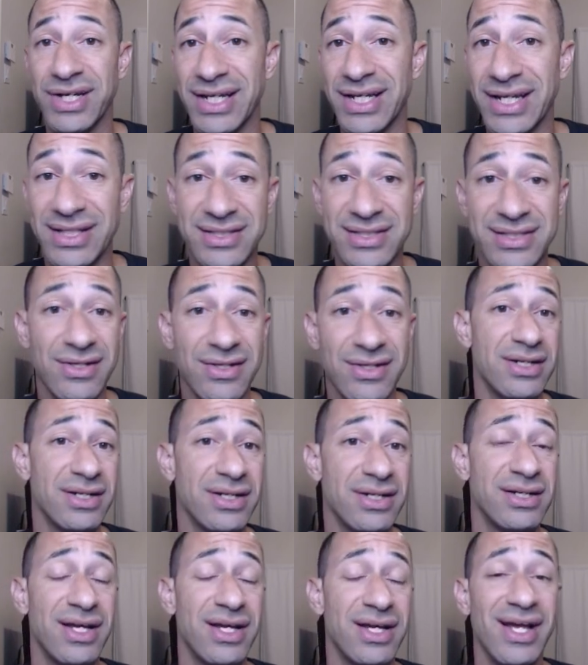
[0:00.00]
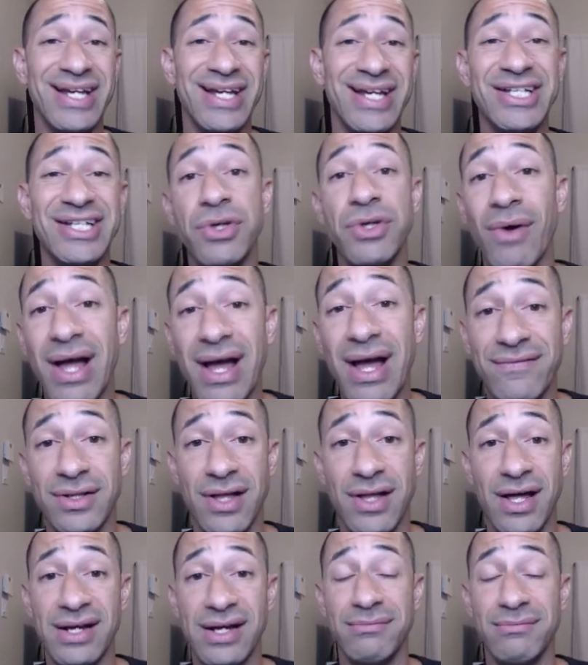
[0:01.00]
to get started and you don't have a
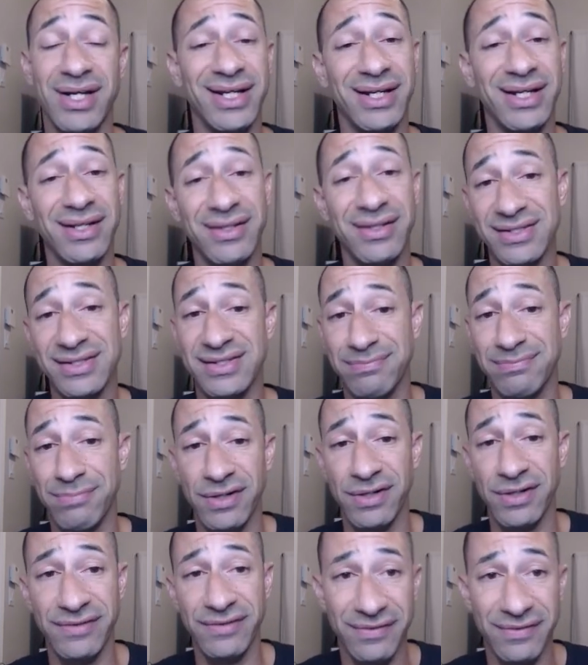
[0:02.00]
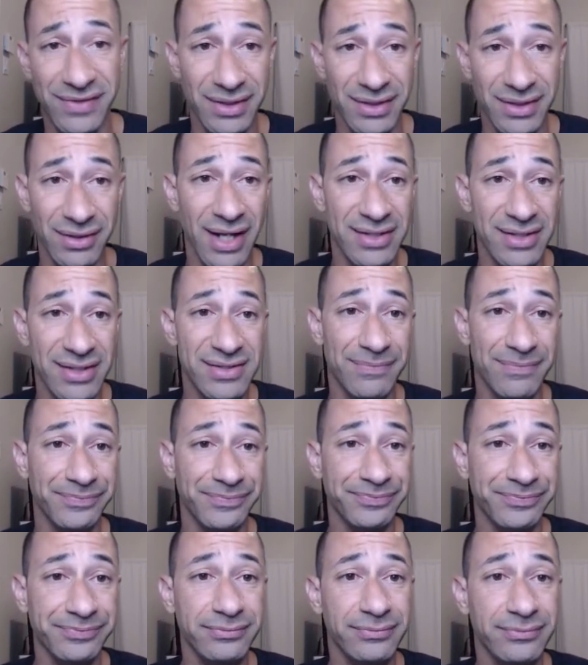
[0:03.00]
lot of money. This is perfect for you guys.
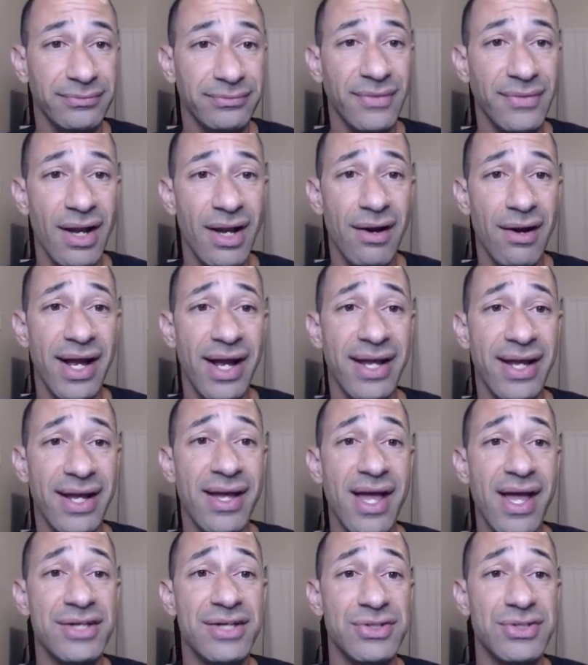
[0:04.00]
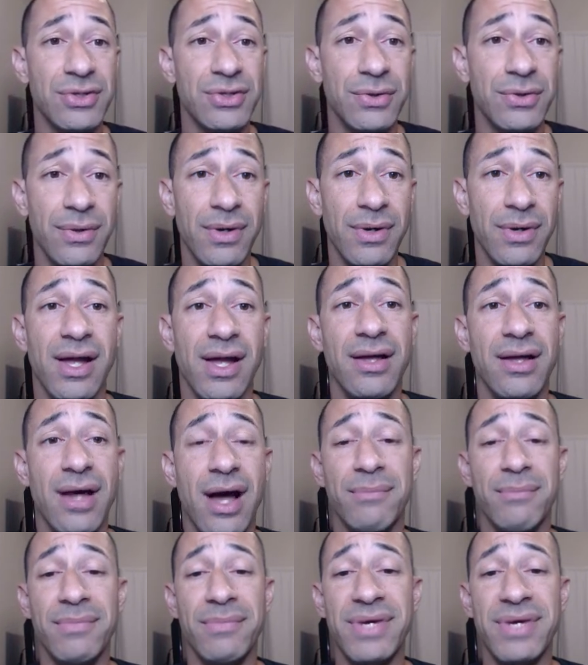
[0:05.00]
All right, so
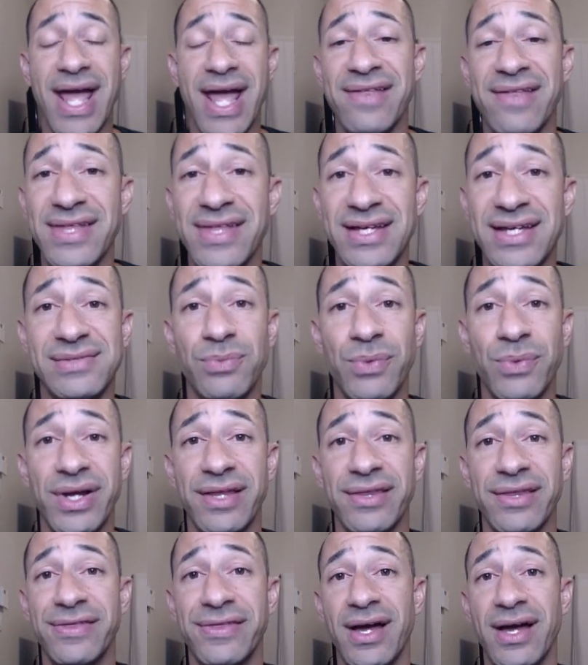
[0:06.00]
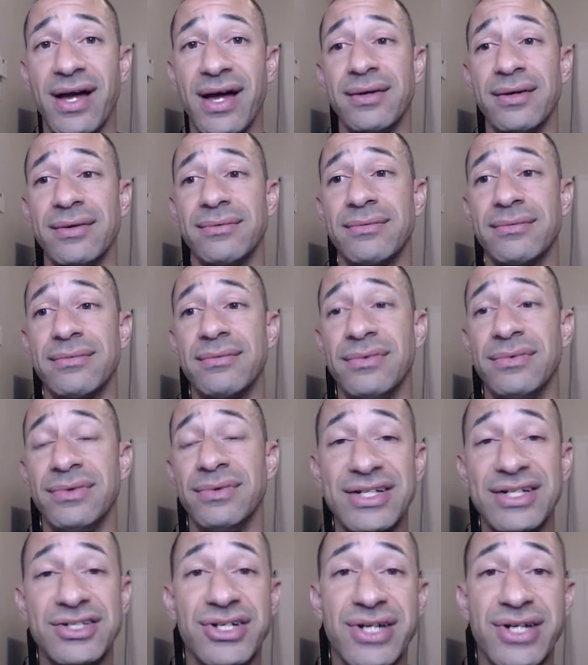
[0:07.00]
I'm going to end this with
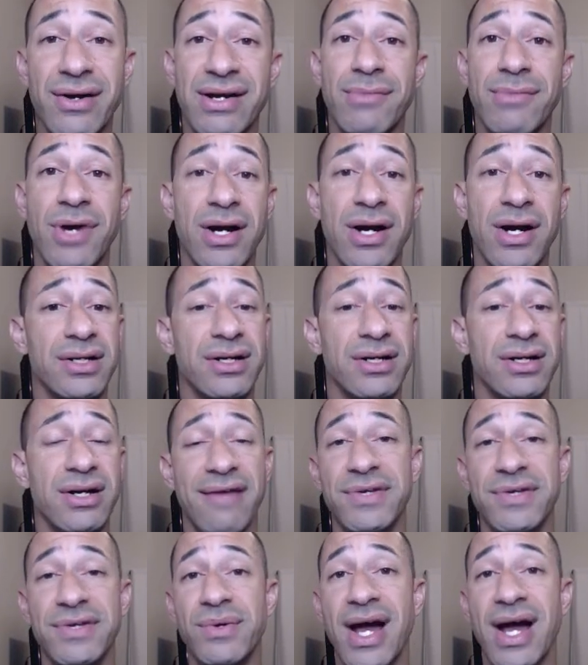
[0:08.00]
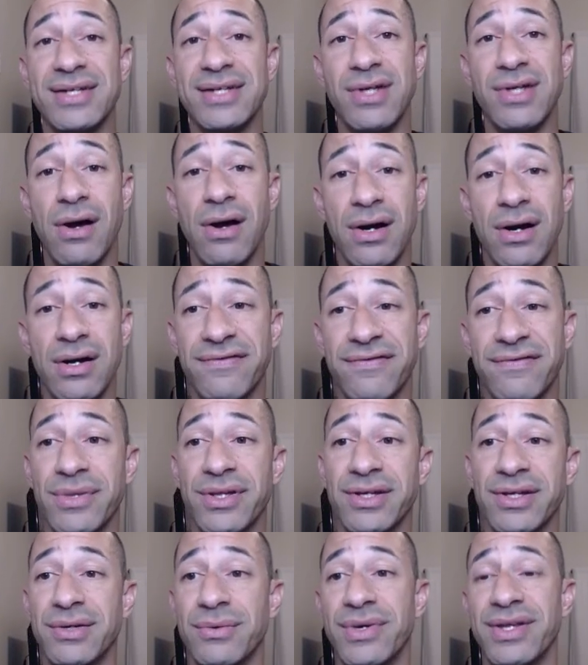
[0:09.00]
Legendary Marketer. If you guys aren't
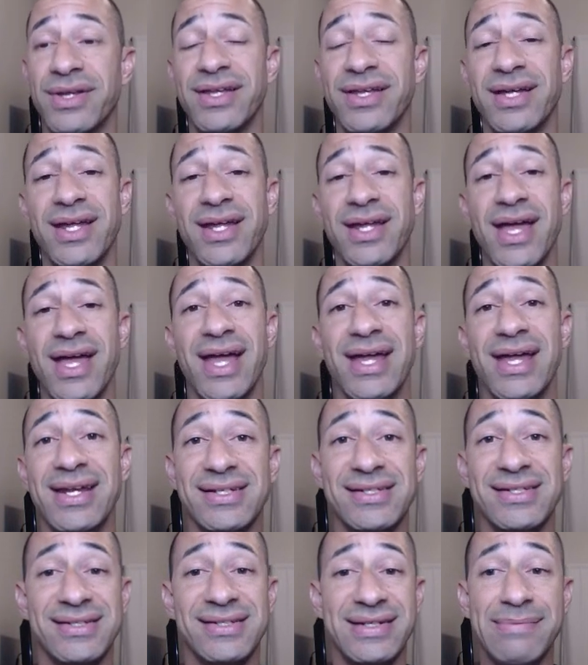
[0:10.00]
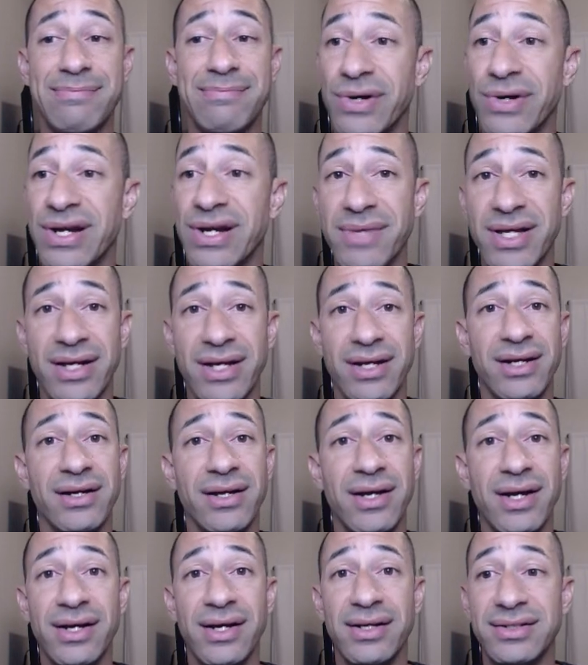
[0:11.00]
familiar with it, it is the
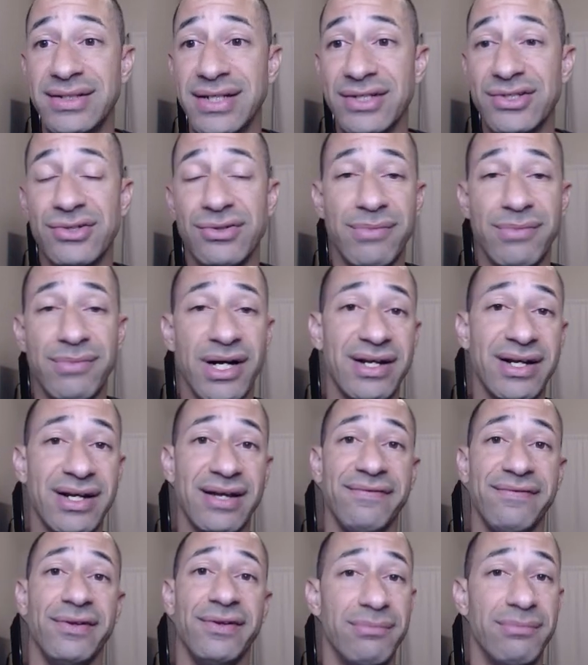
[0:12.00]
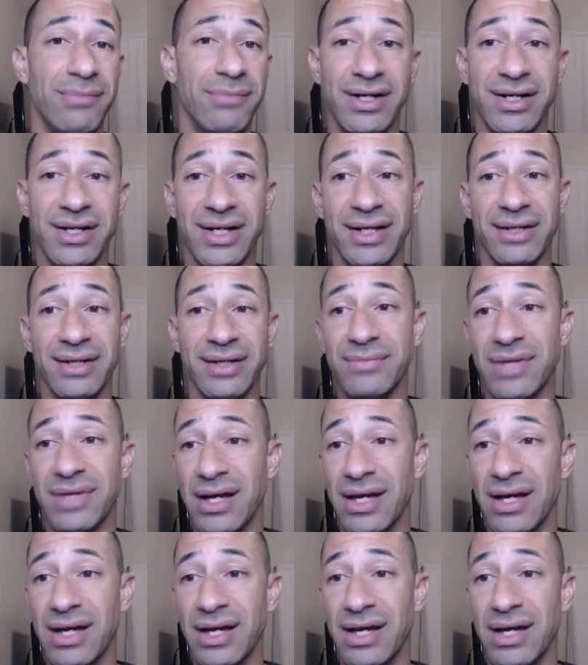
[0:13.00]
premier digital marketing, affiliate marketing,